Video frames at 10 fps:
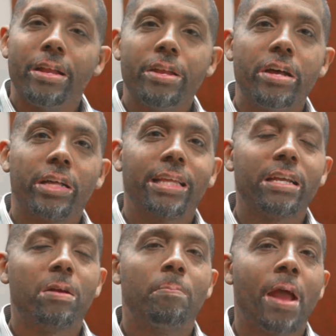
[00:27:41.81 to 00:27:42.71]

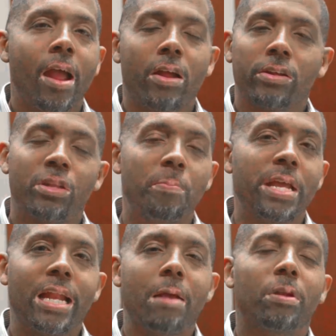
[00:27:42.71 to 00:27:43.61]
nothing compares to
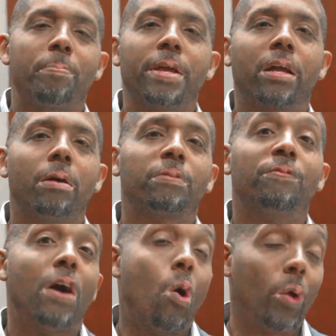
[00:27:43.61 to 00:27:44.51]
being able to pick up the
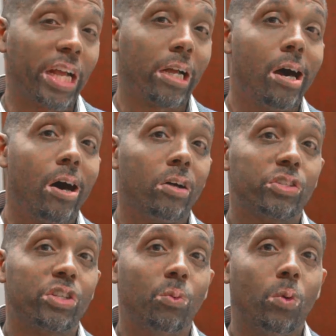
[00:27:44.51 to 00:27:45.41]
phone and call
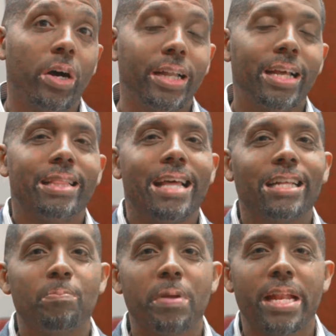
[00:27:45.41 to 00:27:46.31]
someone
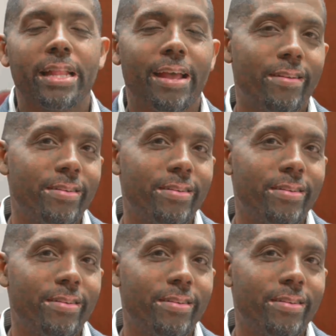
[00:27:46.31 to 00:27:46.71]
that's been there,